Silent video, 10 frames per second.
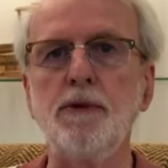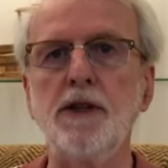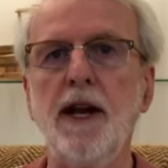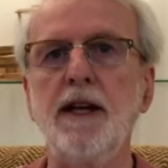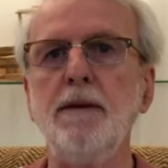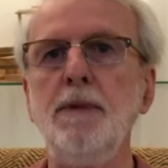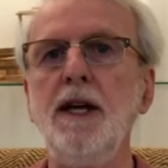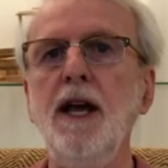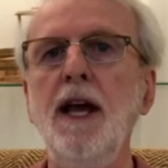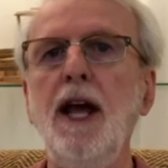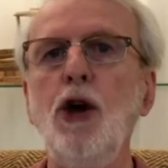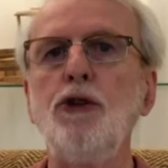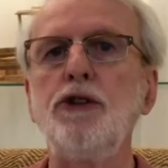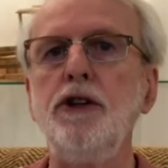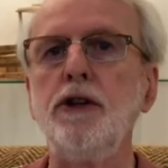that I can be
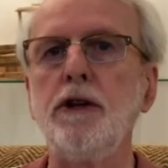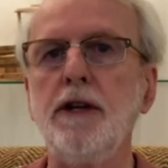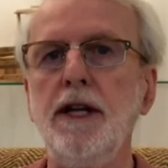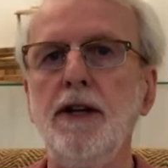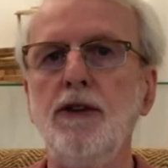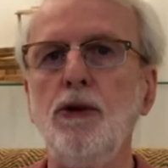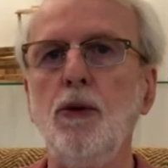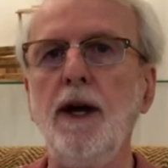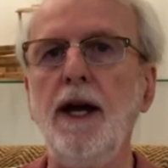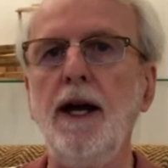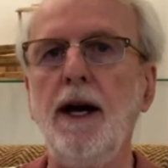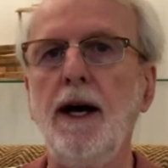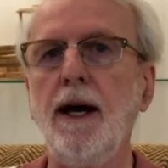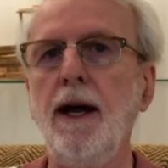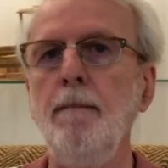healthier in the way
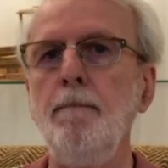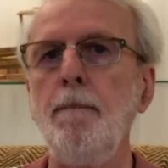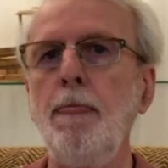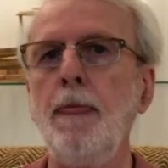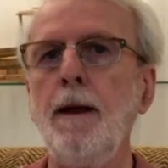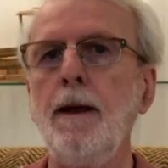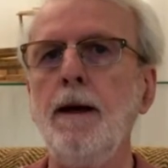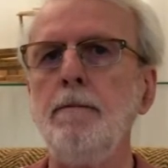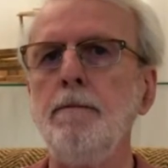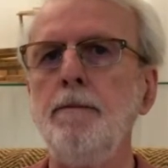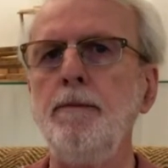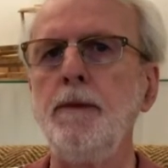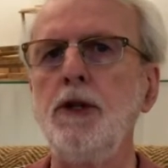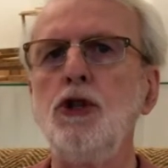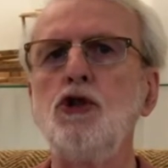I
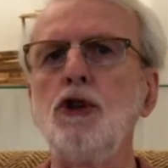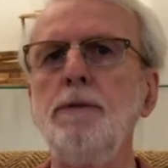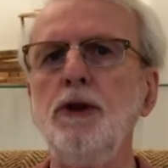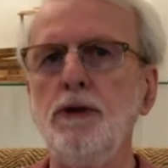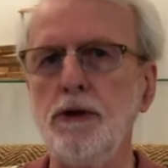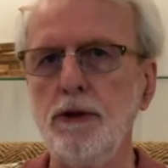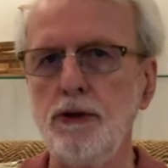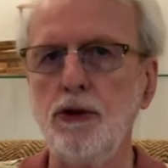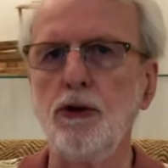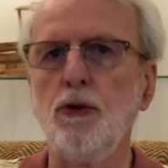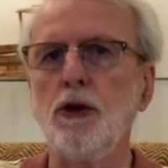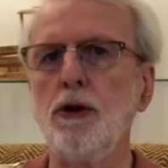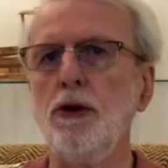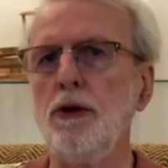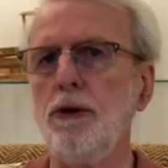contribute to the
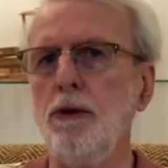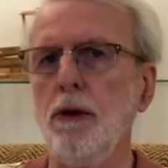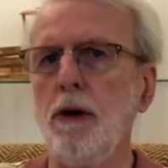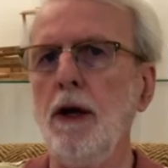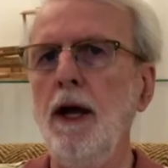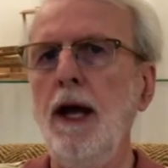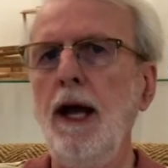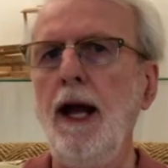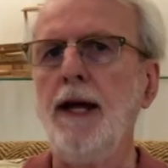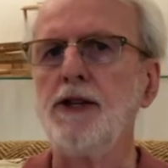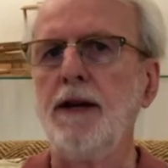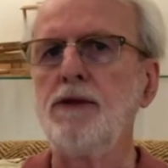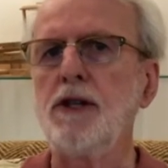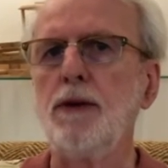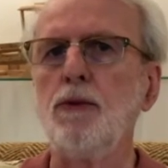world, or as I've
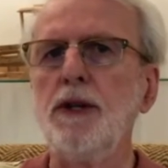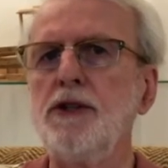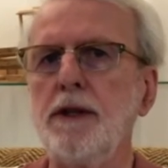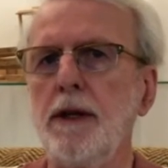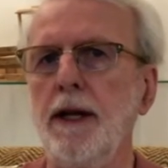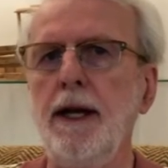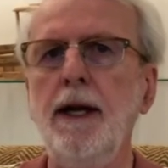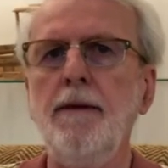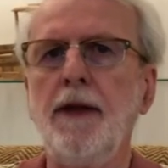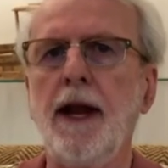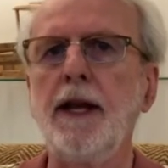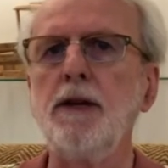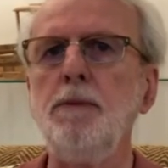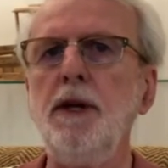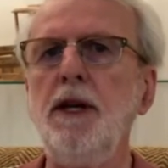said recently, that I
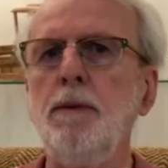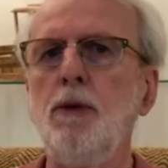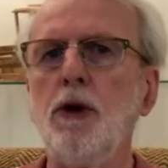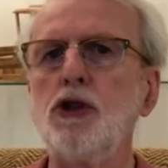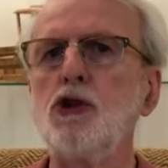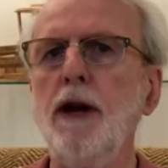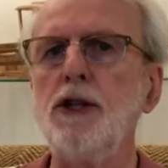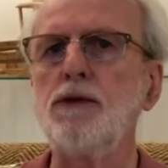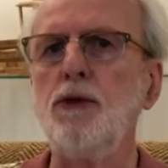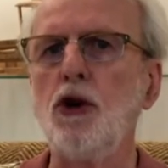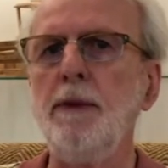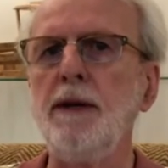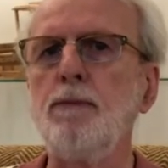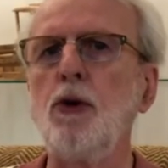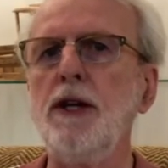can be a more
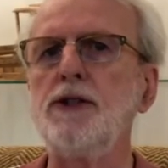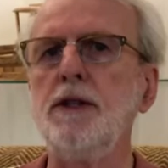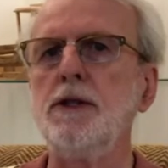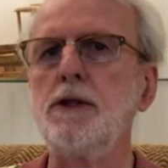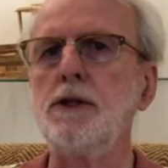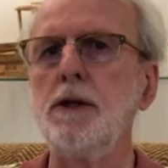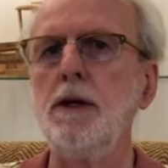transforming presence